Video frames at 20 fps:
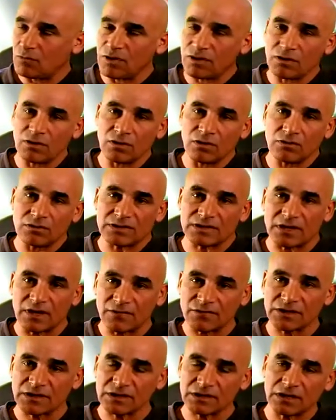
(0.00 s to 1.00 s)
whether it was
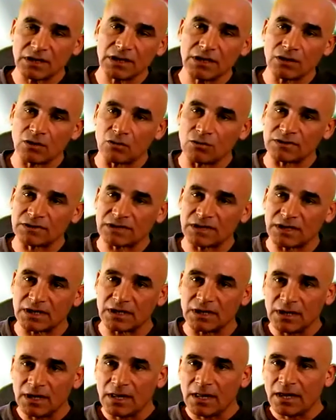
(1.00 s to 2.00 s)
an F-16 or was
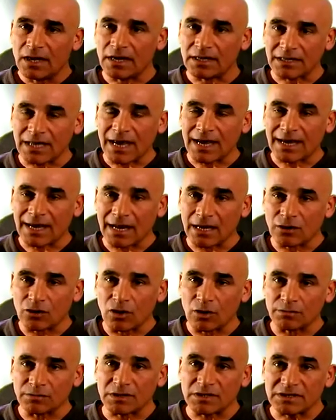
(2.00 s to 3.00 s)
an attack
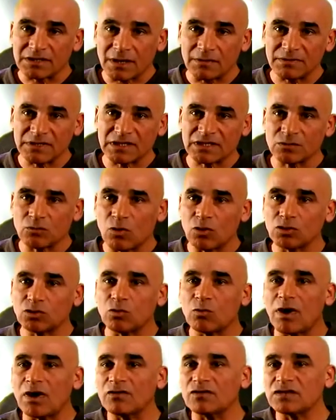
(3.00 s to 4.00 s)
helicopter, something
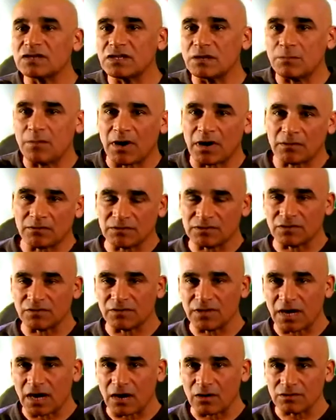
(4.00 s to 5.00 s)
small to one of the departments
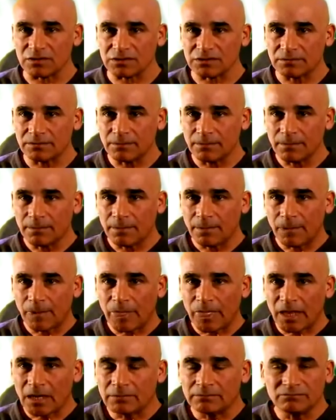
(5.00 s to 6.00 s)
of the house.
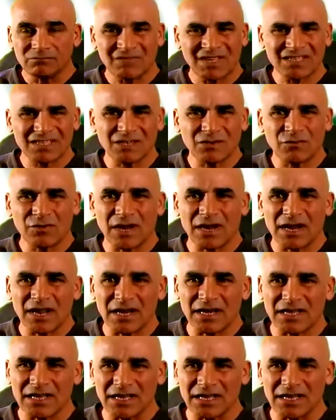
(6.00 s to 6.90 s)
Doesn't create